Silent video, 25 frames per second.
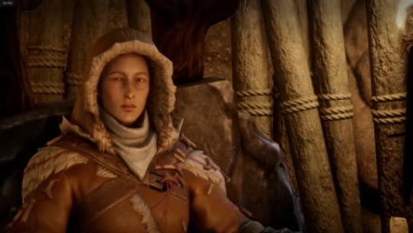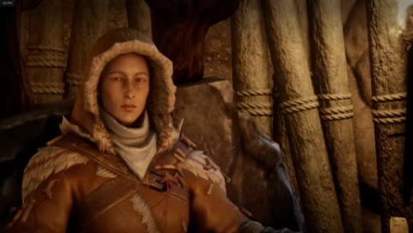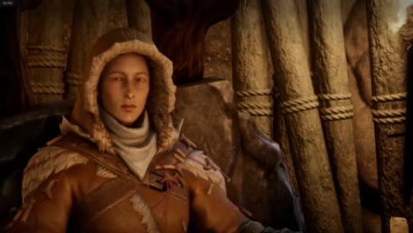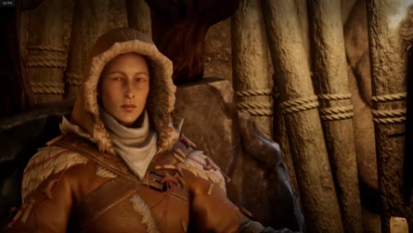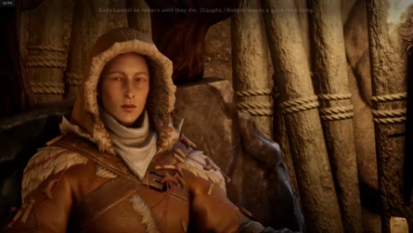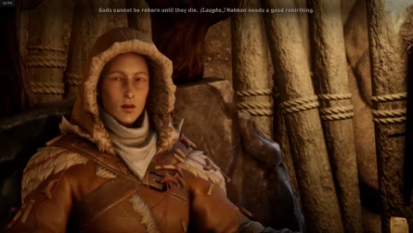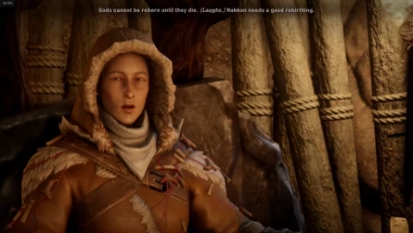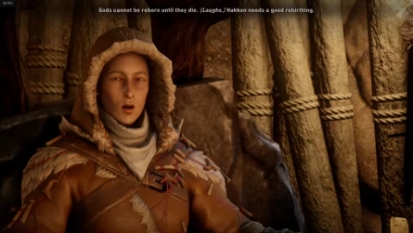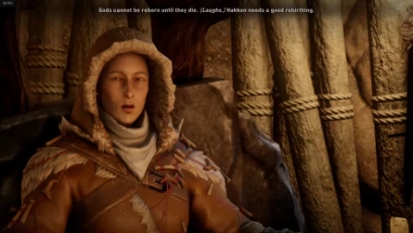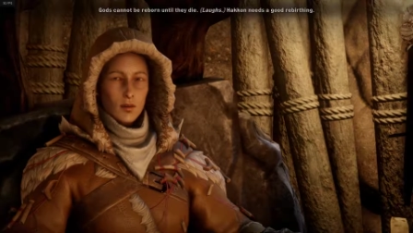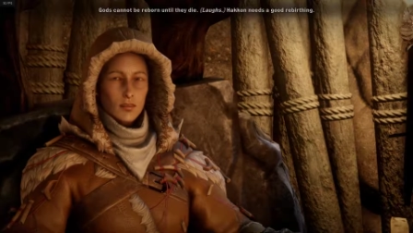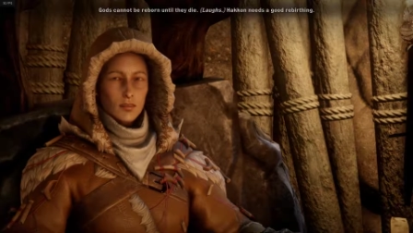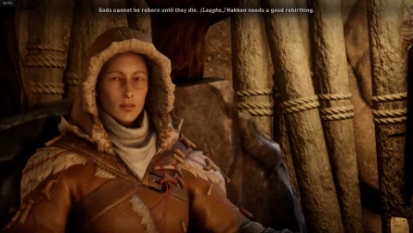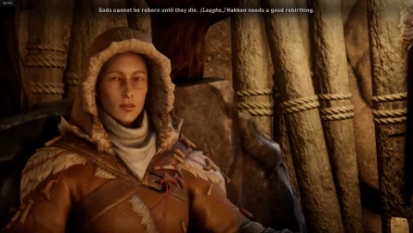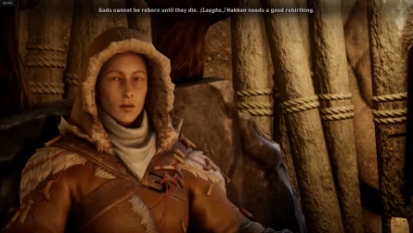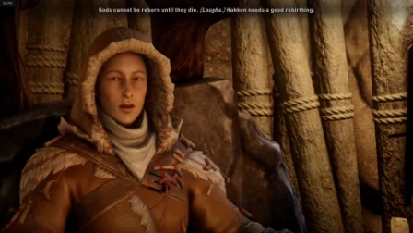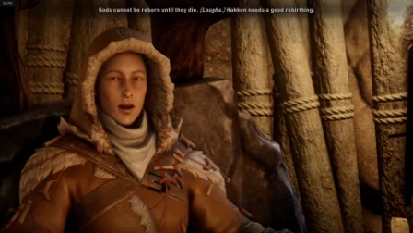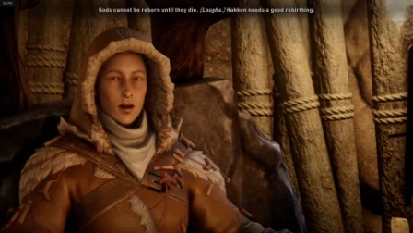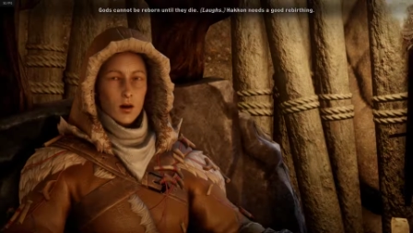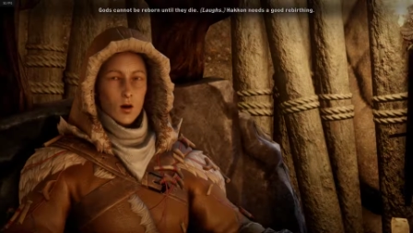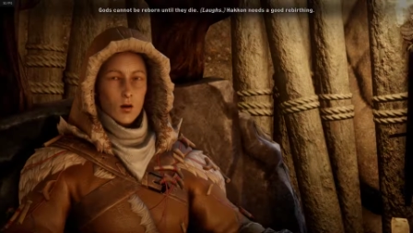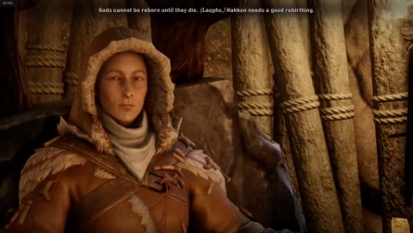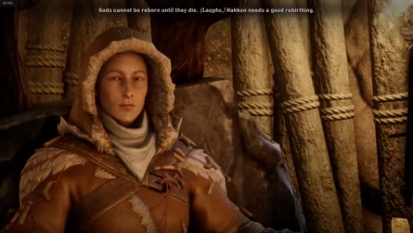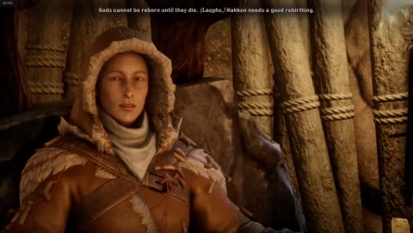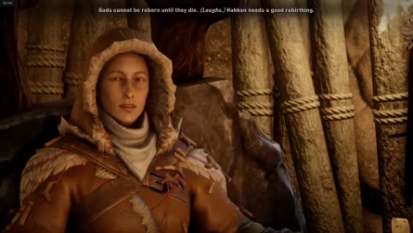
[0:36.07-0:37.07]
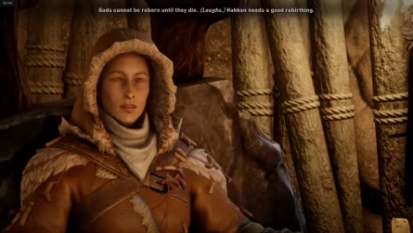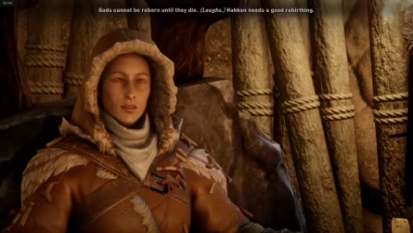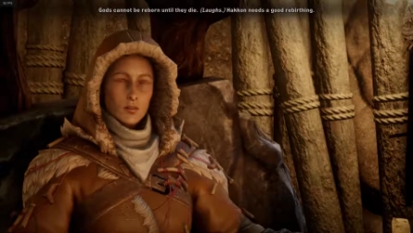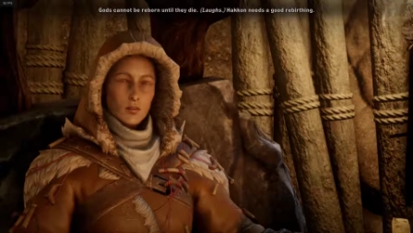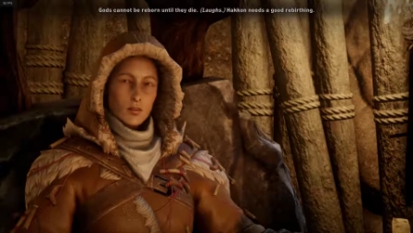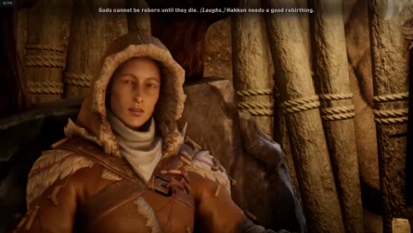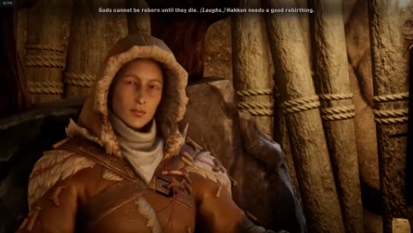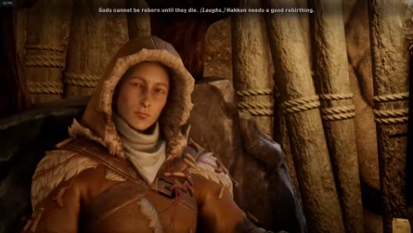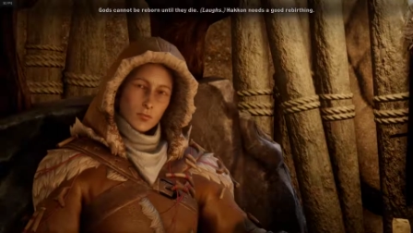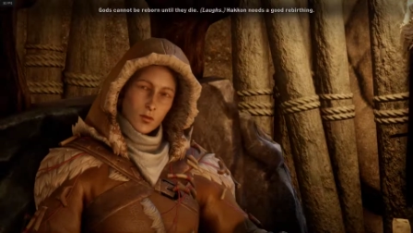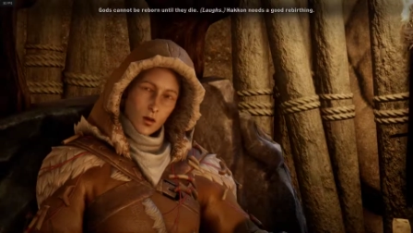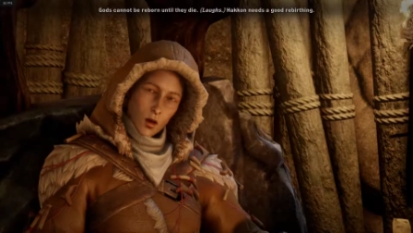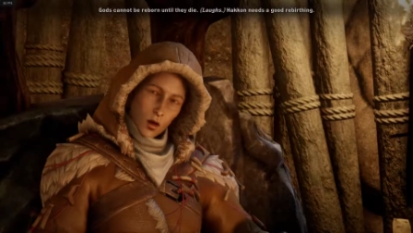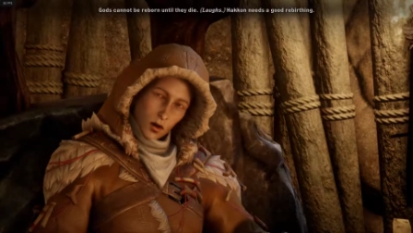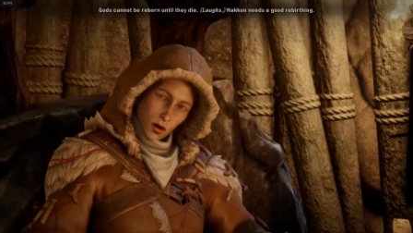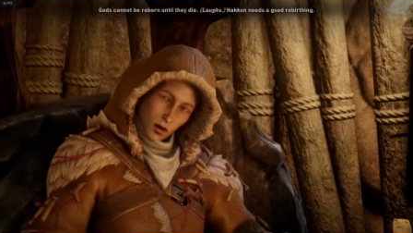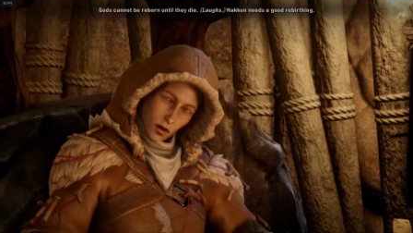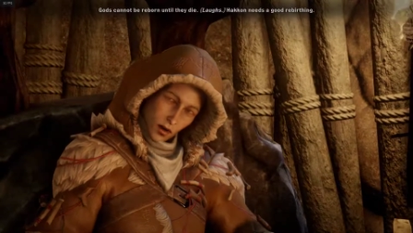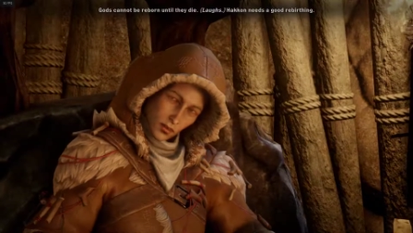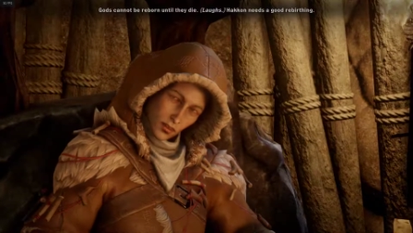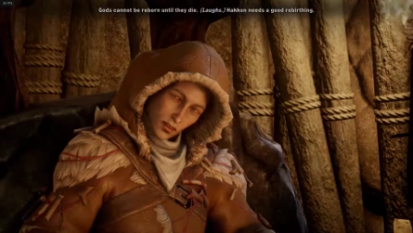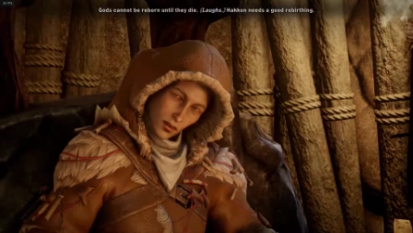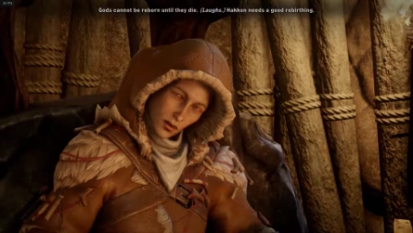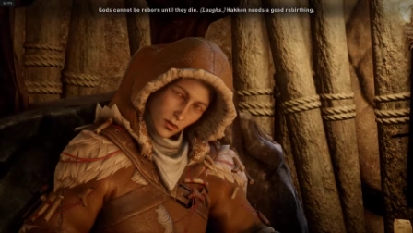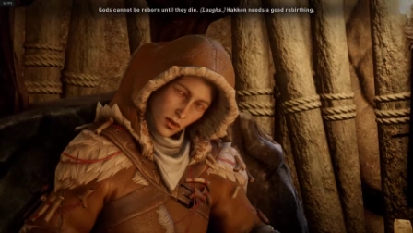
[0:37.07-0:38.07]
Gods cannot be reborn
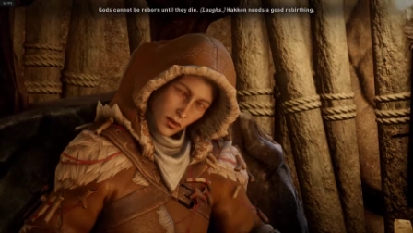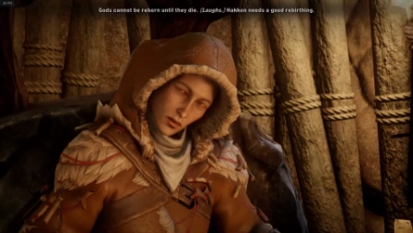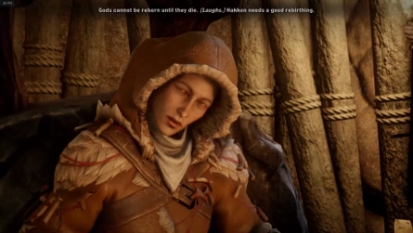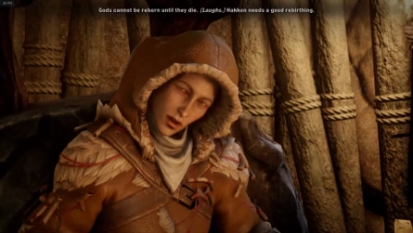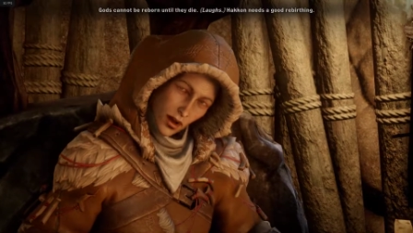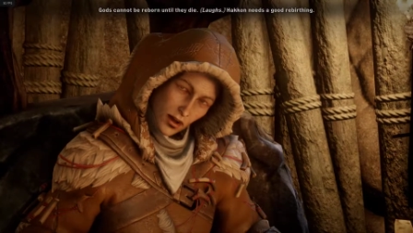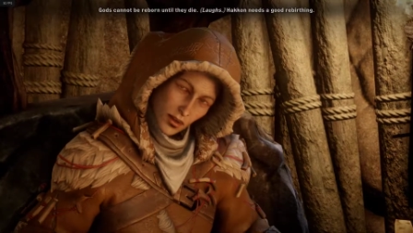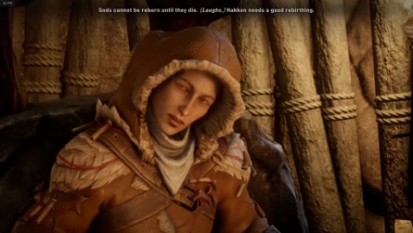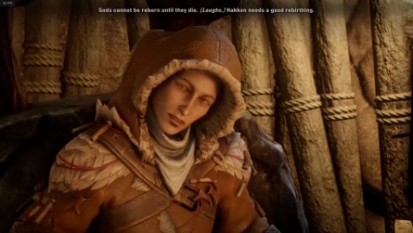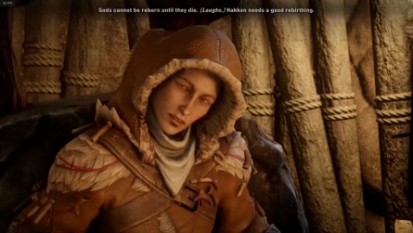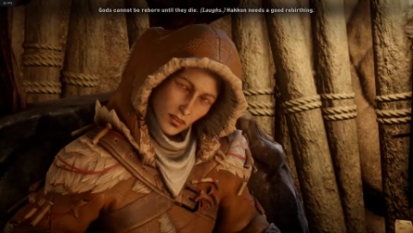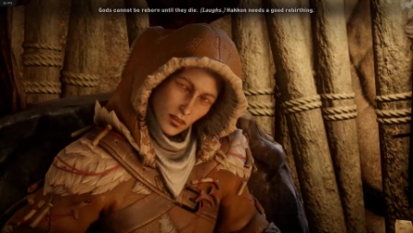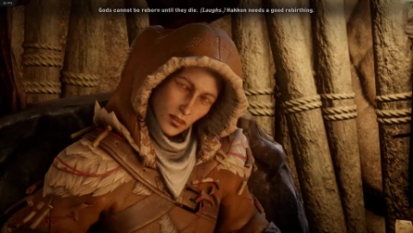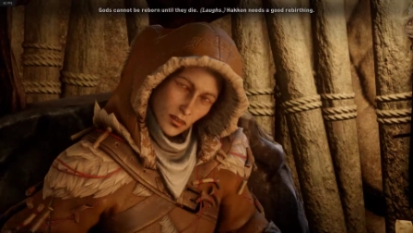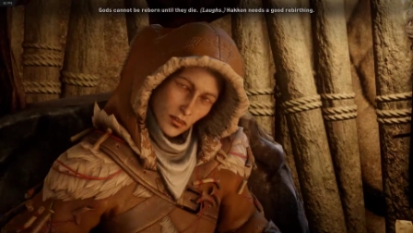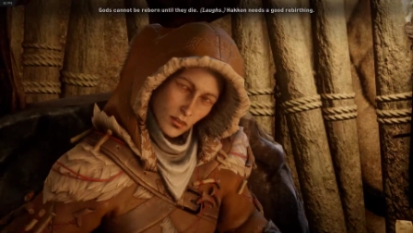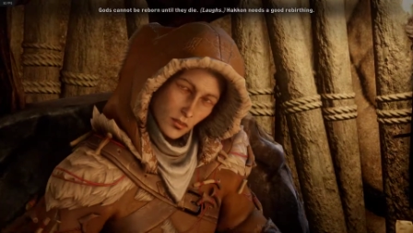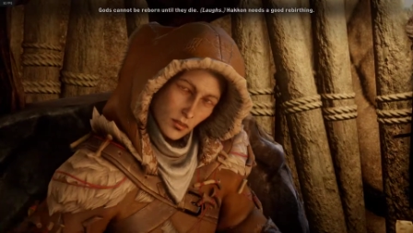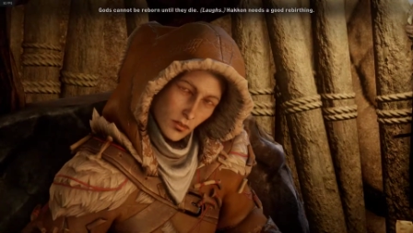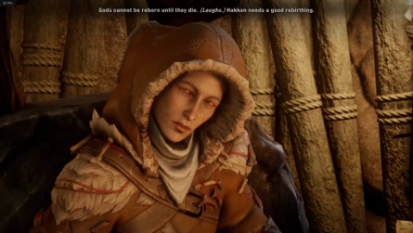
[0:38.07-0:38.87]
until they die.